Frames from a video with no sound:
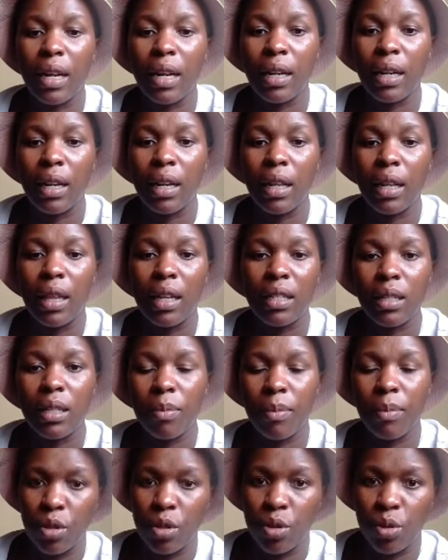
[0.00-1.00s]
with another
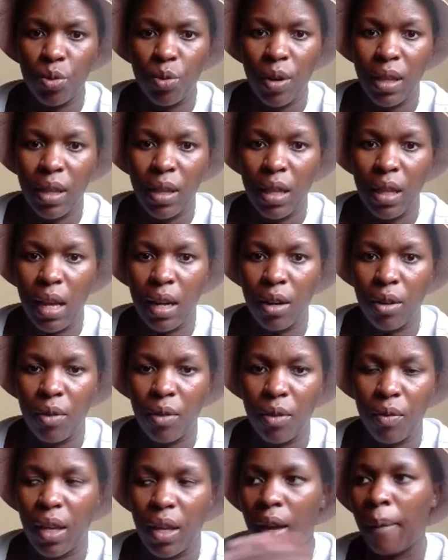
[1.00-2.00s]
6 months toward the
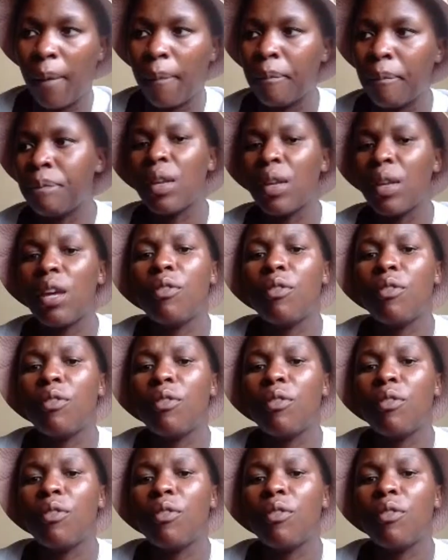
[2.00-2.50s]
end of the year.